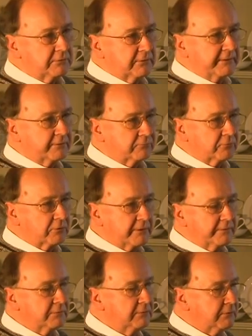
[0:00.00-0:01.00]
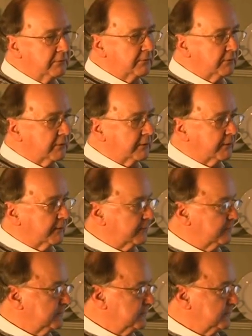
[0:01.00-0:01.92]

later on uh,